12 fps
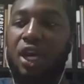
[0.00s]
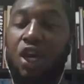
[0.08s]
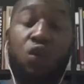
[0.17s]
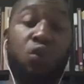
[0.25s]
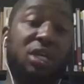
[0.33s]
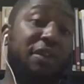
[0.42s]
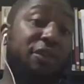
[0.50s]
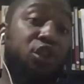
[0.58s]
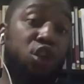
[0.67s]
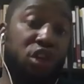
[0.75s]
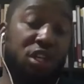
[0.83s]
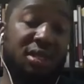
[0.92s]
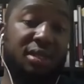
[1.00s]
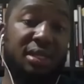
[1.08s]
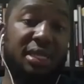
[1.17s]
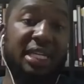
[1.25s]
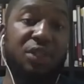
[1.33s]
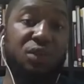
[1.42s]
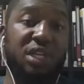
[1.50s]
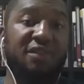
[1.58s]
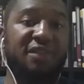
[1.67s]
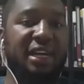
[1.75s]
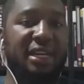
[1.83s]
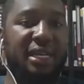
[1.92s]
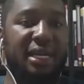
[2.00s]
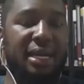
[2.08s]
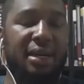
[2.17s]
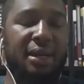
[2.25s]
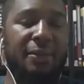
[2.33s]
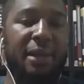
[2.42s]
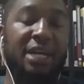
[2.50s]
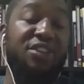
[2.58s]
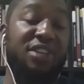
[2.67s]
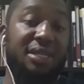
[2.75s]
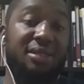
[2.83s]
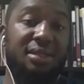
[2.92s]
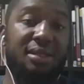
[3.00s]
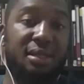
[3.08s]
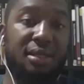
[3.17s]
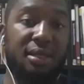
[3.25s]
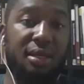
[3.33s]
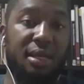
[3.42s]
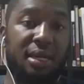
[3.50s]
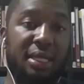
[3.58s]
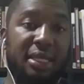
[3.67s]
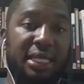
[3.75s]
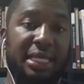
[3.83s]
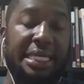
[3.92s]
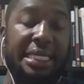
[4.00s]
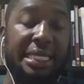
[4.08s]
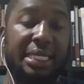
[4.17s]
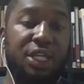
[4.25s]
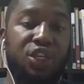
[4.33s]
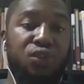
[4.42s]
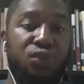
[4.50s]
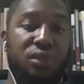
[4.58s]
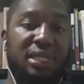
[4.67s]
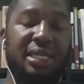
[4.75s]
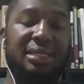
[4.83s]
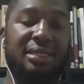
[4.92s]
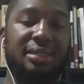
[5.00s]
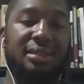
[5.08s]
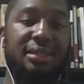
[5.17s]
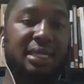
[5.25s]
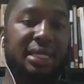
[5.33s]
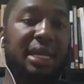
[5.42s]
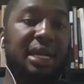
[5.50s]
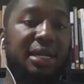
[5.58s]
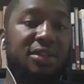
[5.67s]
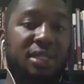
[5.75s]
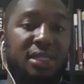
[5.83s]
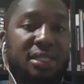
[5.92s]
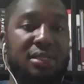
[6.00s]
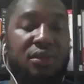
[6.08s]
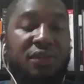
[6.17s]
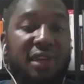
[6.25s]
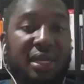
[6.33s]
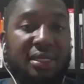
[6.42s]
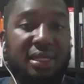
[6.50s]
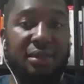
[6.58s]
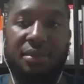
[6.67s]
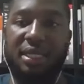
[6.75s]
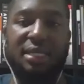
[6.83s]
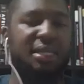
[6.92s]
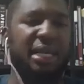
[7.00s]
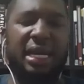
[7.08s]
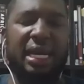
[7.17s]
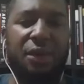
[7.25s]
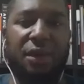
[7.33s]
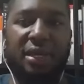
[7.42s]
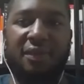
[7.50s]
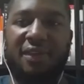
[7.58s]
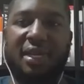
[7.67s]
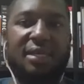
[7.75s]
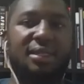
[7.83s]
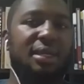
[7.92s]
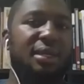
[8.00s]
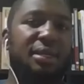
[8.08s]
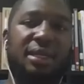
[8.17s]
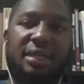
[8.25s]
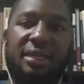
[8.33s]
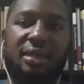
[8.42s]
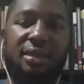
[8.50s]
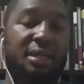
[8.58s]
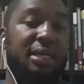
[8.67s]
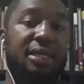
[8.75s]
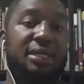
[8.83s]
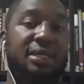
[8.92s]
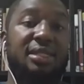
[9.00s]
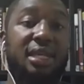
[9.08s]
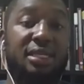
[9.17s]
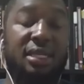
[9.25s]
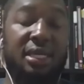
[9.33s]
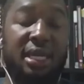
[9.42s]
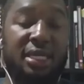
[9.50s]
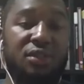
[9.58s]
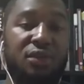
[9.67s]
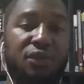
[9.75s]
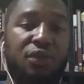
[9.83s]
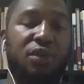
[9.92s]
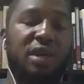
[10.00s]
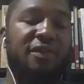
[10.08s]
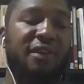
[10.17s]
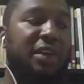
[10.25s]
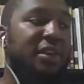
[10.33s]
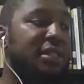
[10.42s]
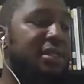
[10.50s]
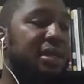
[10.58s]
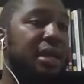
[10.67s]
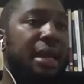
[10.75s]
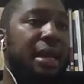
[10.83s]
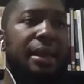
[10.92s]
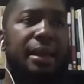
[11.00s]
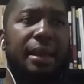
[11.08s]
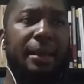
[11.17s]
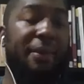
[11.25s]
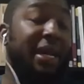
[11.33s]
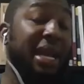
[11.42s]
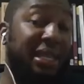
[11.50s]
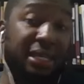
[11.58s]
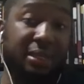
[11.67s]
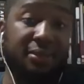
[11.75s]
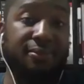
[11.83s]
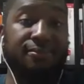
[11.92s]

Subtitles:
you would have thought that he would have addressed the key issues that the country is confronting, be it the runaway inflation, the surge in cases of coronavirus, but nothing.